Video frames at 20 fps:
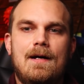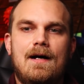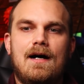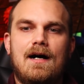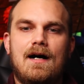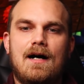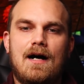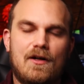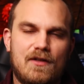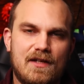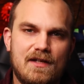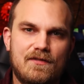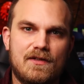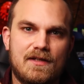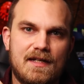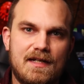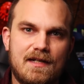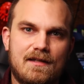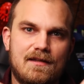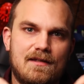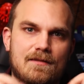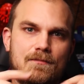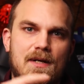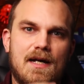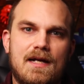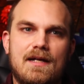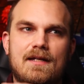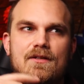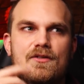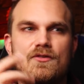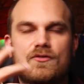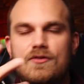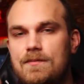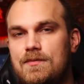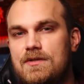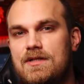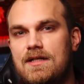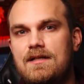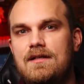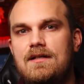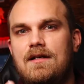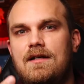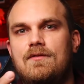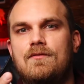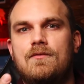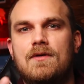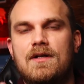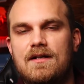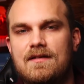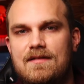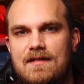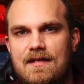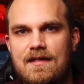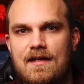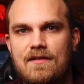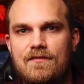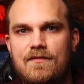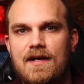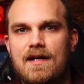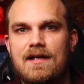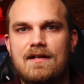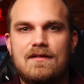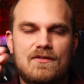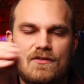uh, I'll leave a link in my description of where to send that fan.